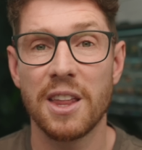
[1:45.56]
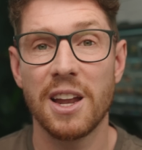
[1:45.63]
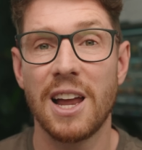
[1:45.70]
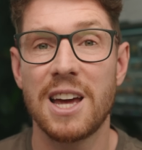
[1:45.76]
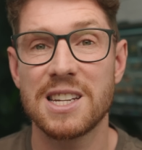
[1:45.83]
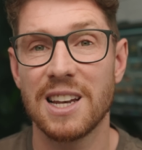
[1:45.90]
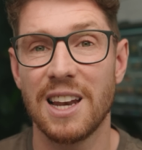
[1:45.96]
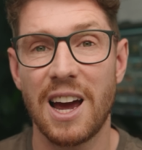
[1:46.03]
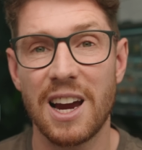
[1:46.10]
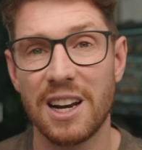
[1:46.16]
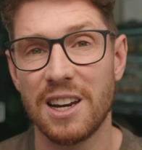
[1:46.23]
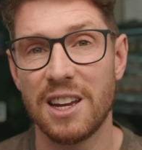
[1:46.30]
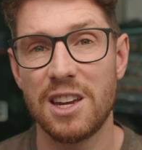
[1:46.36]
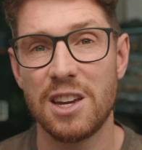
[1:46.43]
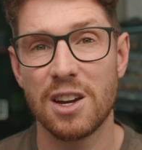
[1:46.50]
the less
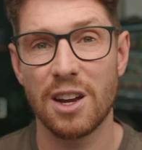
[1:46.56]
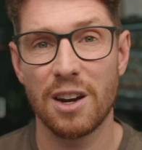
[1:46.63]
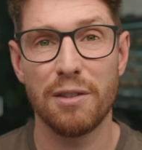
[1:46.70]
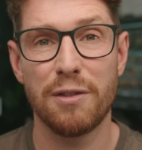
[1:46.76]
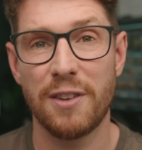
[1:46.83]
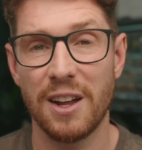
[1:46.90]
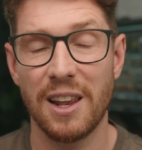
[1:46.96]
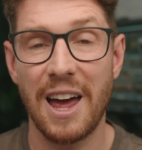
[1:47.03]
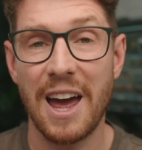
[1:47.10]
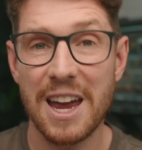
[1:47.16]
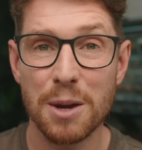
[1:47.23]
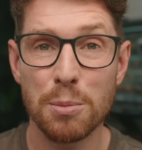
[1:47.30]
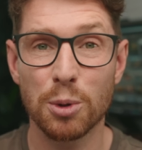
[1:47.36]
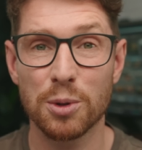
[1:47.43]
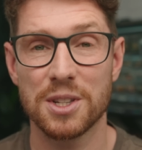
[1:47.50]
likely you're going to feel
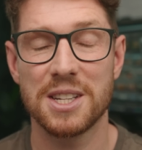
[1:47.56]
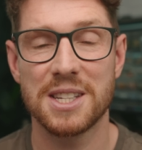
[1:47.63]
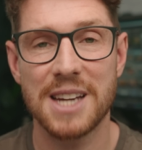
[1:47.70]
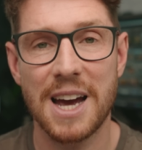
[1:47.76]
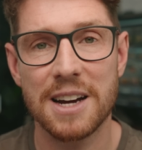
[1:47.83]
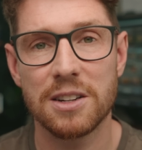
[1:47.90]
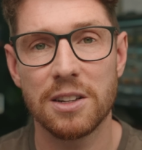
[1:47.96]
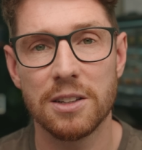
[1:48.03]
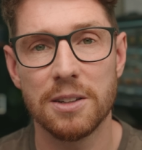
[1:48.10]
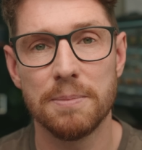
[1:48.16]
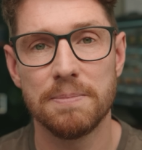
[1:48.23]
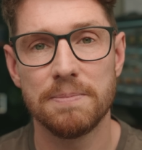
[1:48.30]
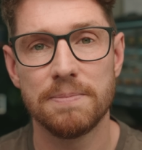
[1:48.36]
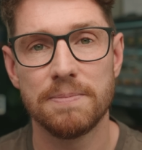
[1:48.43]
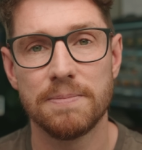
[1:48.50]
able to tackle them.